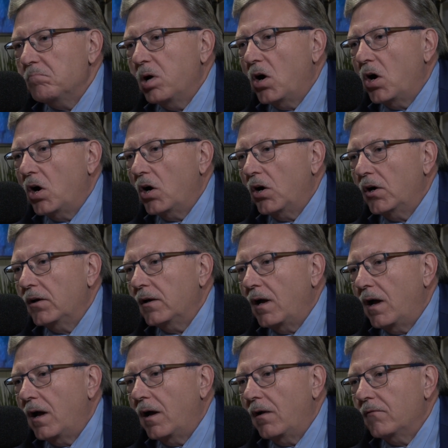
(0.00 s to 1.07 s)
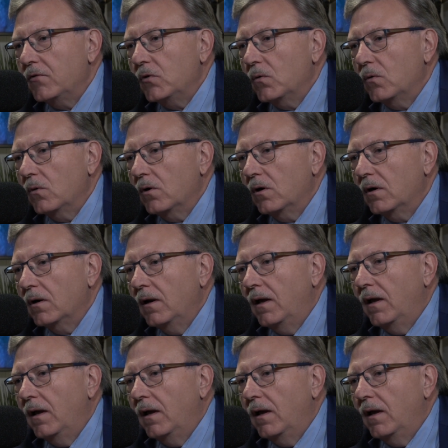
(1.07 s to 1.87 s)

part of your